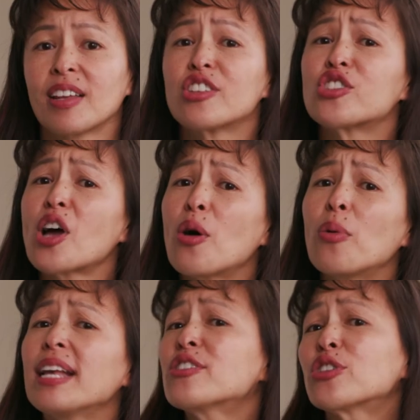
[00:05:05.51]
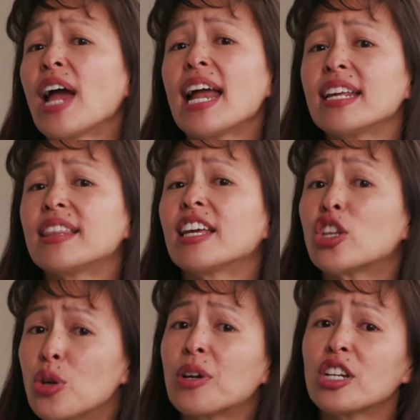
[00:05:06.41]
So, is there
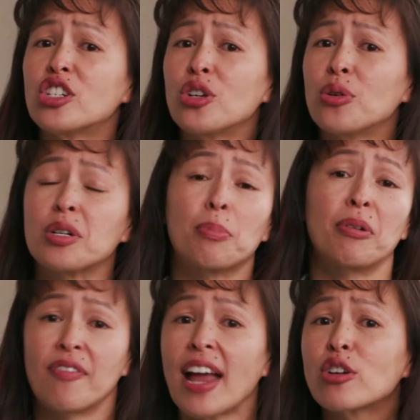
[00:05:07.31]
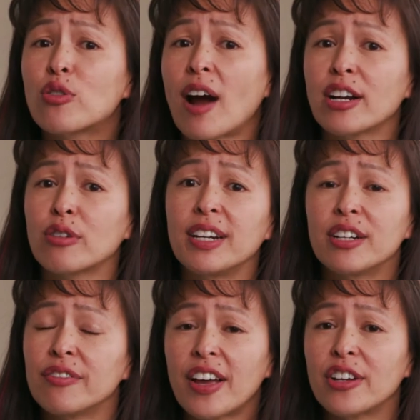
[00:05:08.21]
anything you can do to prevent chronic
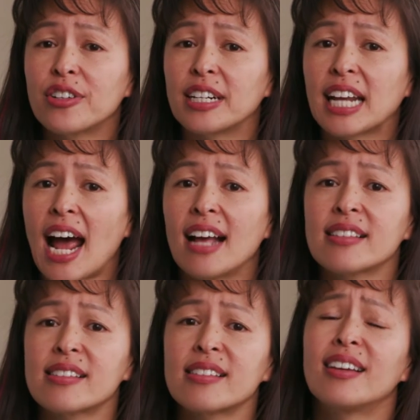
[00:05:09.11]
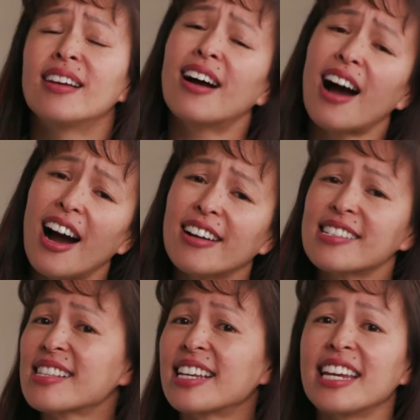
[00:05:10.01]
renal failure in cats?
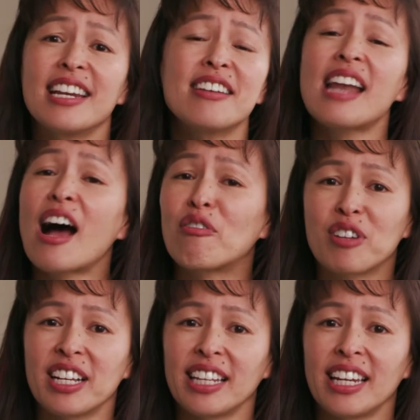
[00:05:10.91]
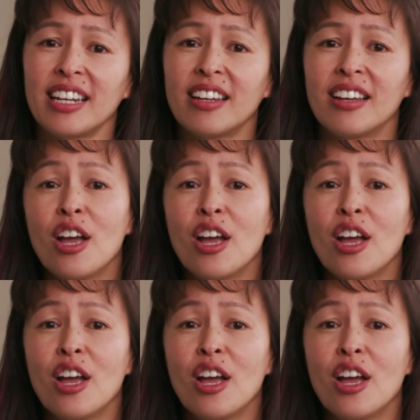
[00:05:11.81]
Honestly, not really.